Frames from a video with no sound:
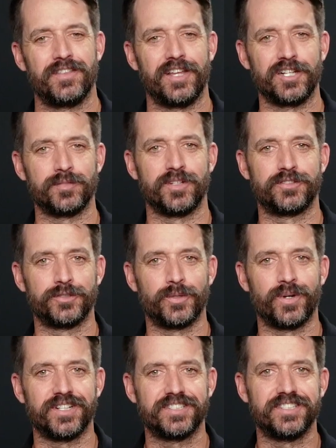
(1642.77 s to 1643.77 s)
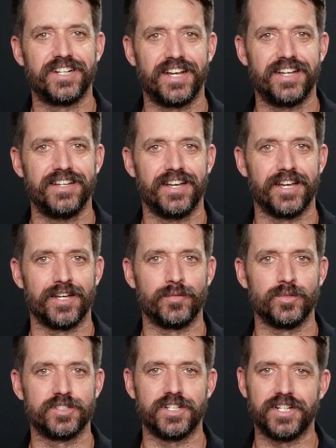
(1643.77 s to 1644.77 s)
Thanks so much for joining us today,
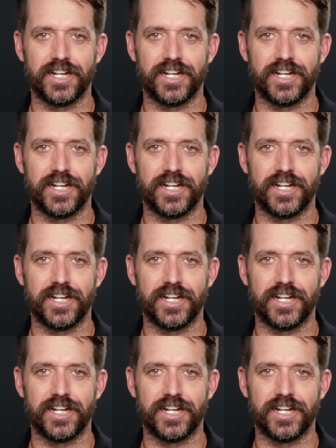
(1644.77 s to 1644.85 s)
and we'll see